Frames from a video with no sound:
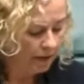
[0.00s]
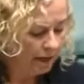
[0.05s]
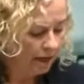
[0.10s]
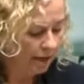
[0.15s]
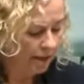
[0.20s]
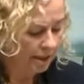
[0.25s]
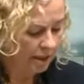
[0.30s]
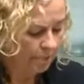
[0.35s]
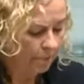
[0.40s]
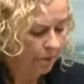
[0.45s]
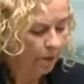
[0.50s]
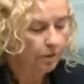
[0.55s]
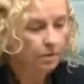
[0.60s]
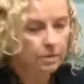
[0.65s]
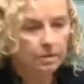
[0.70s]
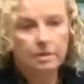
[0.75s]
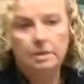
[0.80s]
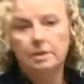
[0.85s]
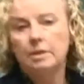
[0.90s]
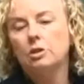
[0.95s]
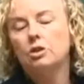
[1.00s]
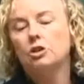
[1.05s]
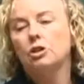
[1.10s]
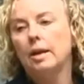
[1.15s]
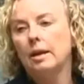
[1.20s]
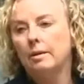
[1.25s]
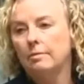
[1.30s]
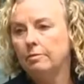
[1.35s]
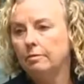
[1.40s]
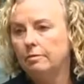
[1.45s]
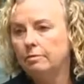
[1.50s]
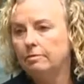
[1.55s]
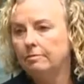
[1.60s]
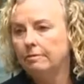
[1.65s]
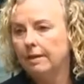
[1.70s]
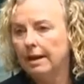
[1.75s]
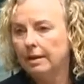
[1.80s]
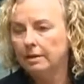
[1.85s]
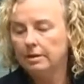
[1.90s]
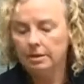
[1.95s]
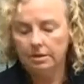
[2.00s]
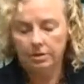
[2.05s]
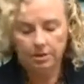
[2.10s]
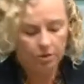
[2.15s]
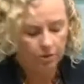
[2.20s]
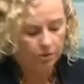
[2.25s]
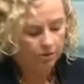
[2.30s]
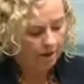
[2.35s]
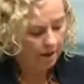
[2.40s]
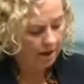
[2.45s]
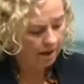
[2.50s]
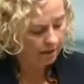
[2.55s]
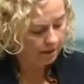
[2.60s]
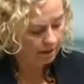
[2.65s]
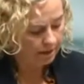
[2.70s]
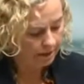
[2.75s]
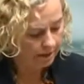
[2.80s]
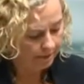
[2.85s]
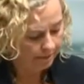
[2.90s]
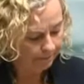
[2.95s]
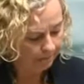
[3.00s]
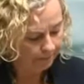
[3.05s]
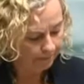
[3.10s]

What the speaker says: exposed this shameful fact to the House.